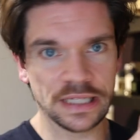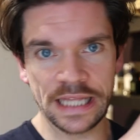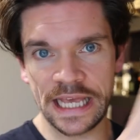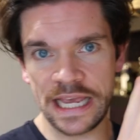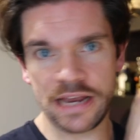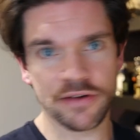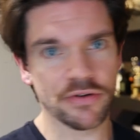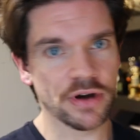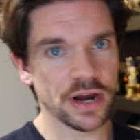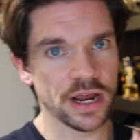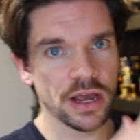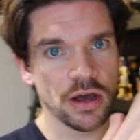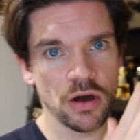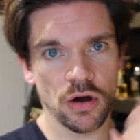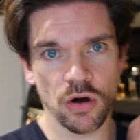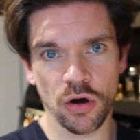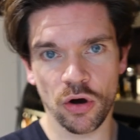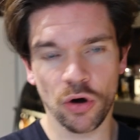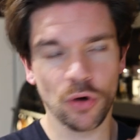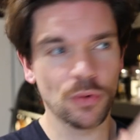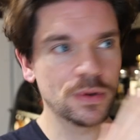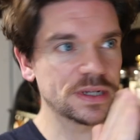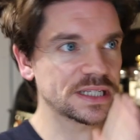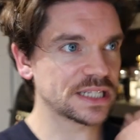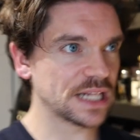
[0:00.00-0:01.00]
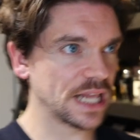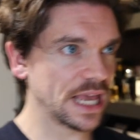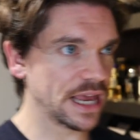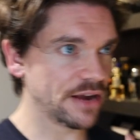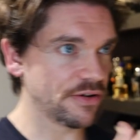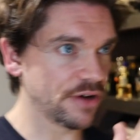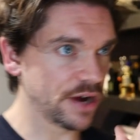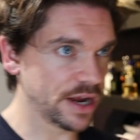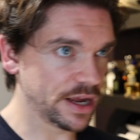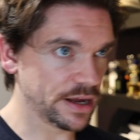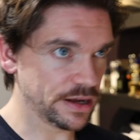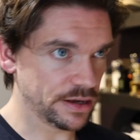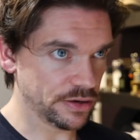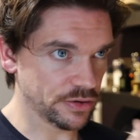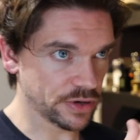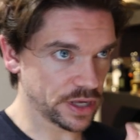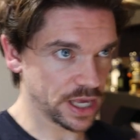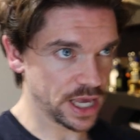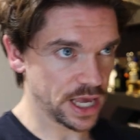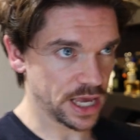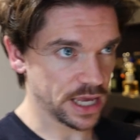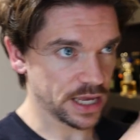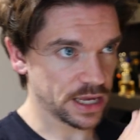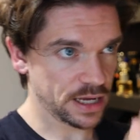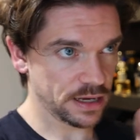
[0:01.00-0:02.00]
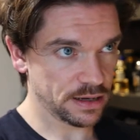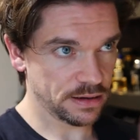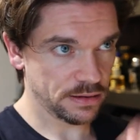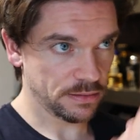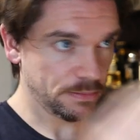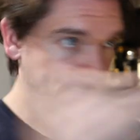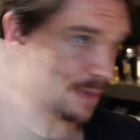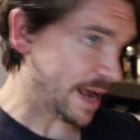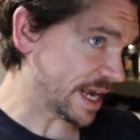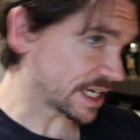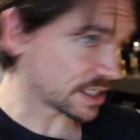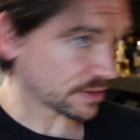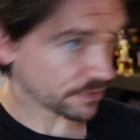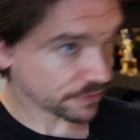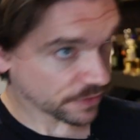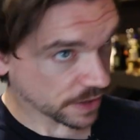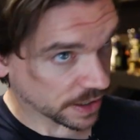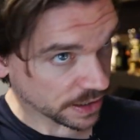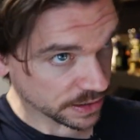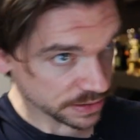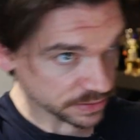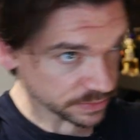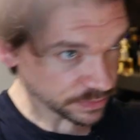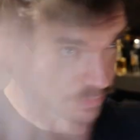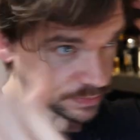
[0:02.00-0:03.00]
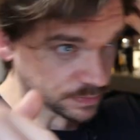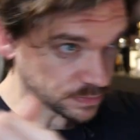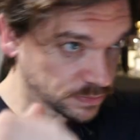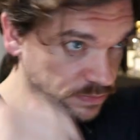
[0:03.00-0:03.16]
layer it, always layer it. Okay, back to front.